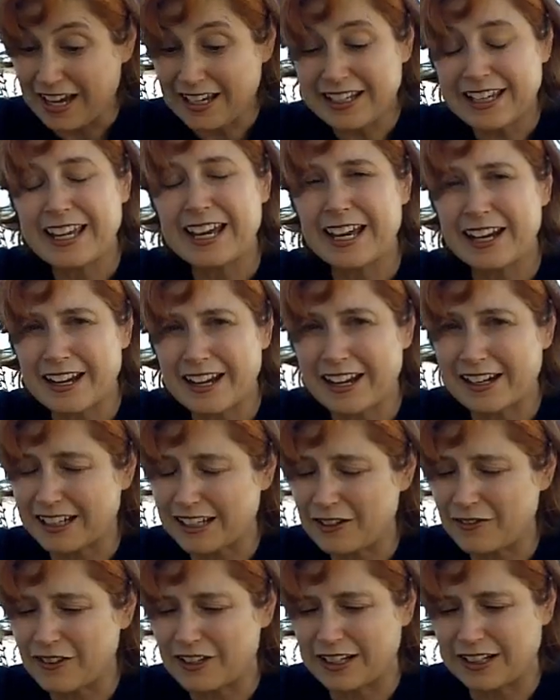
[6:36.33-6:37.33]
I
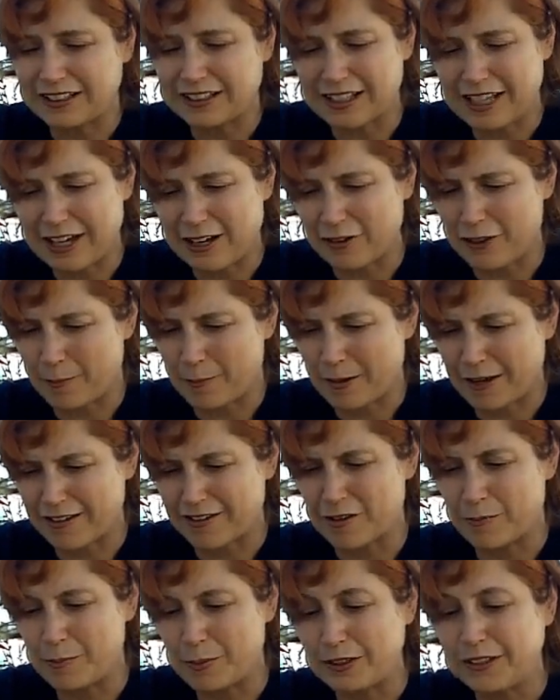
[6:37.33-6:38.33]
cannot even allow the
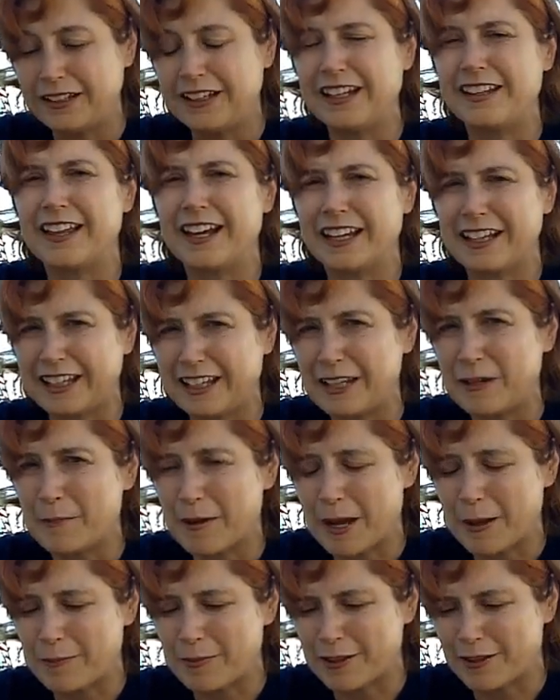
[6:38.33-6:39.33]
possibility that
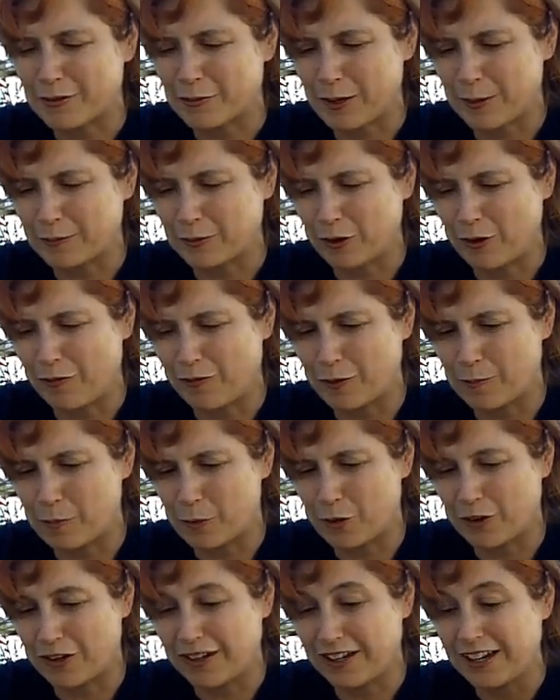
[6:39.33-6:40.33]
he might be swept
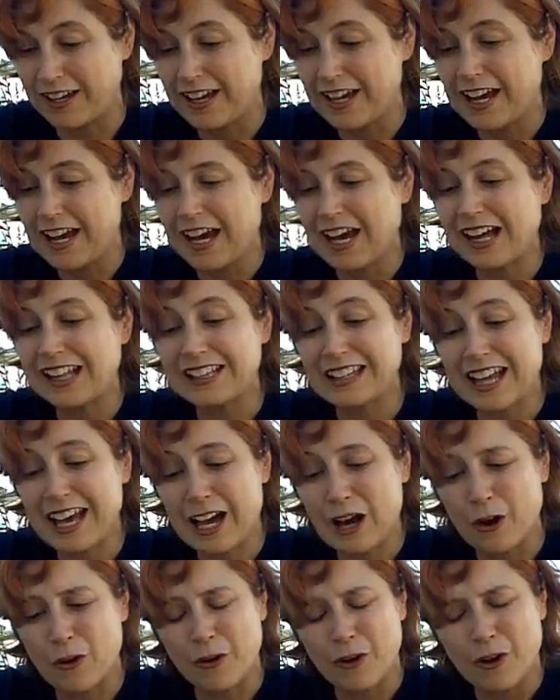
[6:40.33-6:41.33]
overboard,
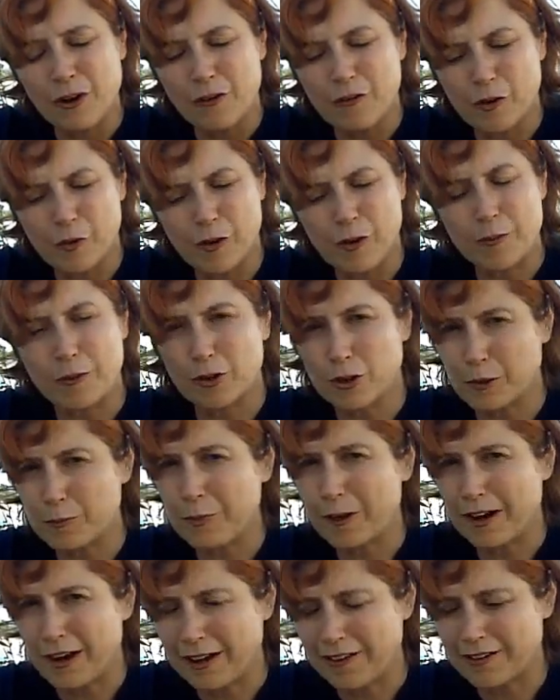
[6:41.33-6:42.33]
allow for what
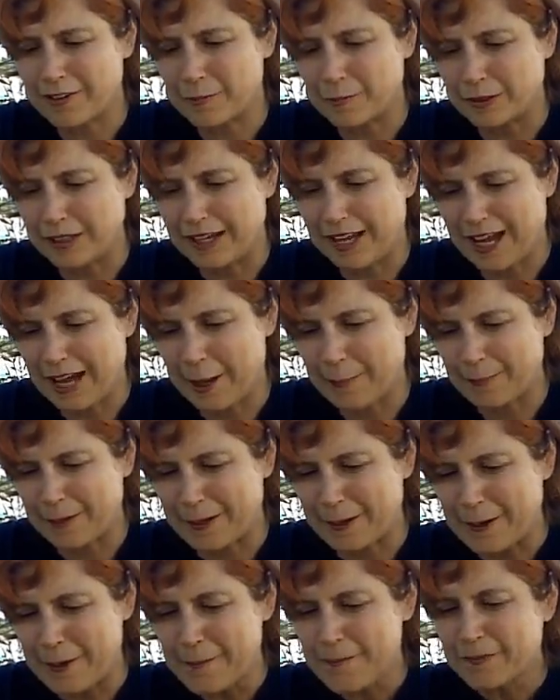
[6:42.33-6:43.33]
could possibly
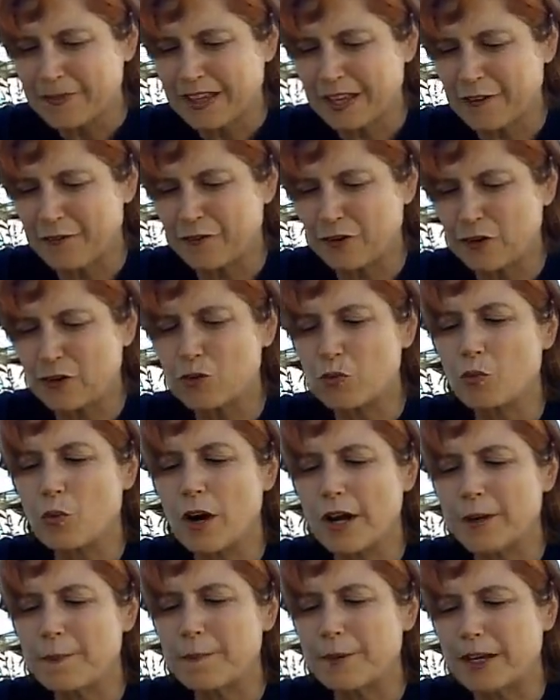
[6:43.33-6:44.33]
happen if first
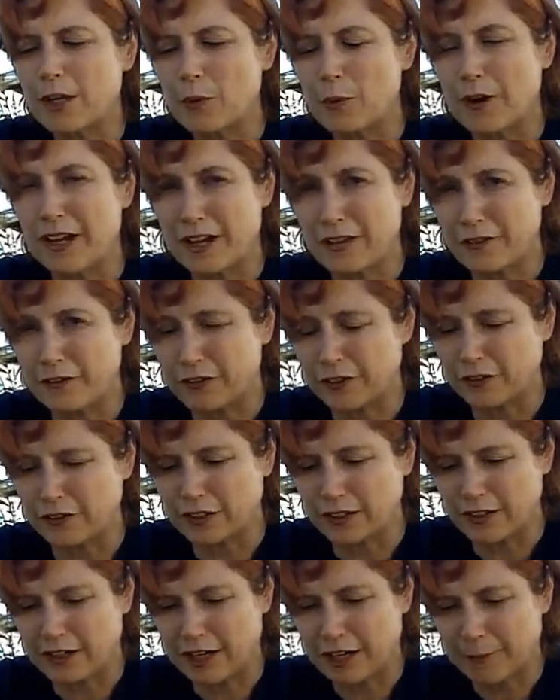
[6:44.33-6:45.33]
one big wave
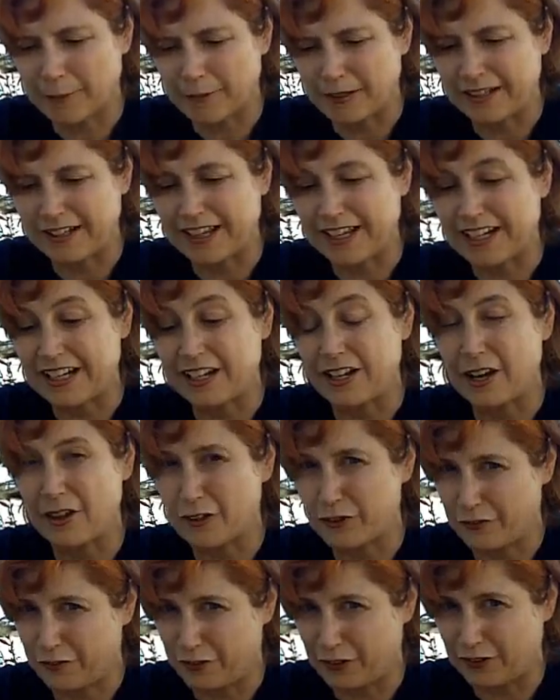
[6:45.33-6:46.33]
filled the cockpit, then
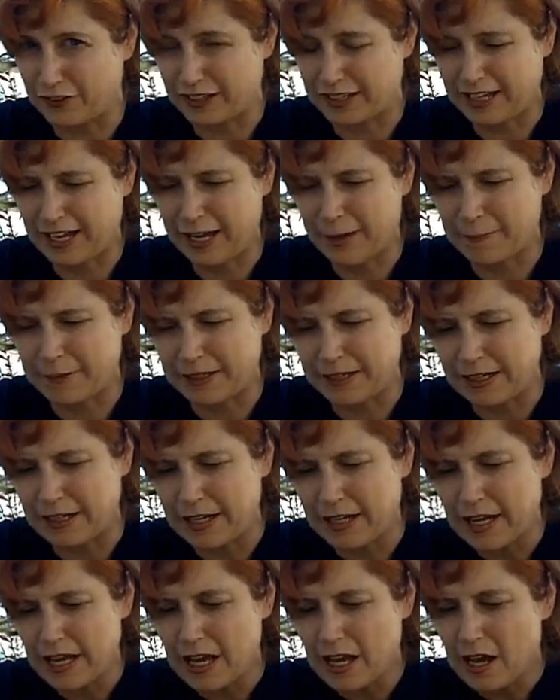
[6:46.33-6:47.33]
another filled the cabin.